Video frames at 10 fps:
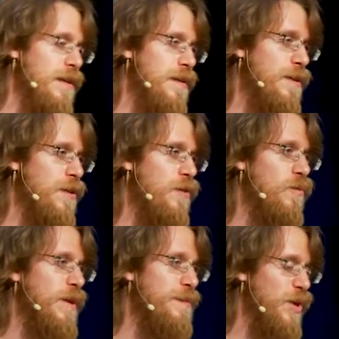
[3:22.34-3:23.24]
though
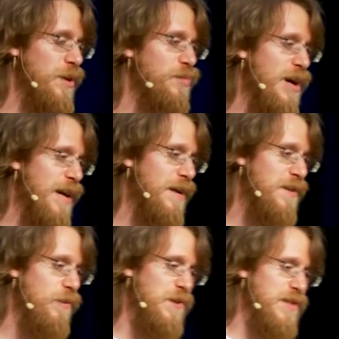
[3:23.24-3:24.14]
we build a
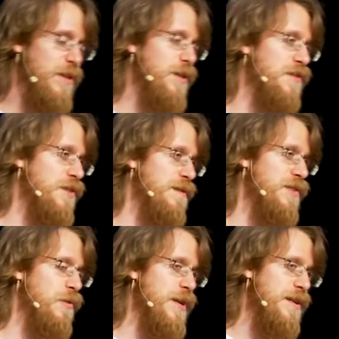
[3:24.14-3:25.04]
product, we're still in a
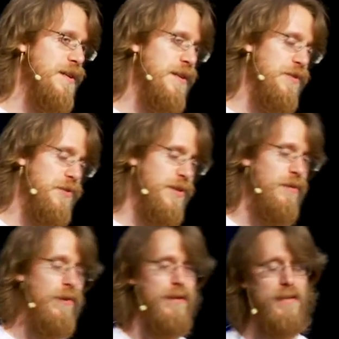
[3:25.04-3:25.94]
service-oriented industry
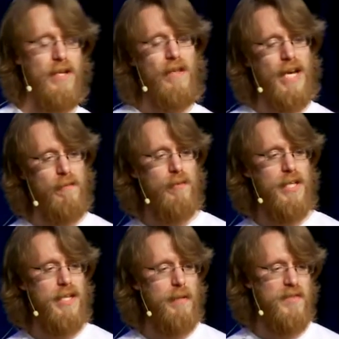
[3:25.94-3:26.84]
where the client
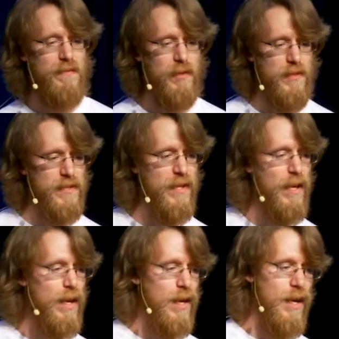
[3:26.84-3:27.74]
really comes first.
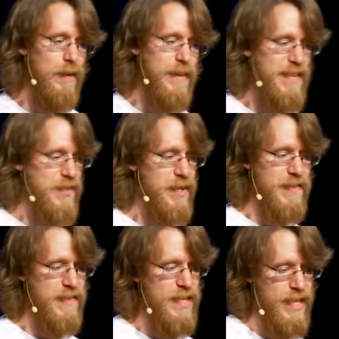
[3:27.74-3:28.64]
As you can
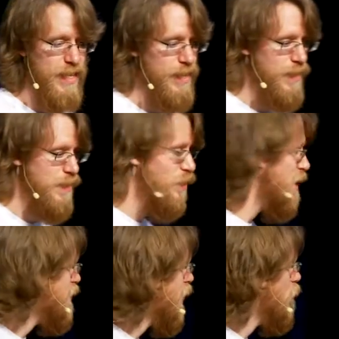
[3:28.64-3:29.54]
see, the
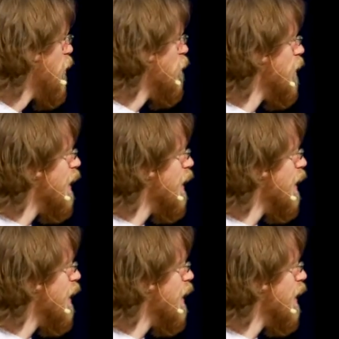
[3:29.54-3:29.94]
place that I work really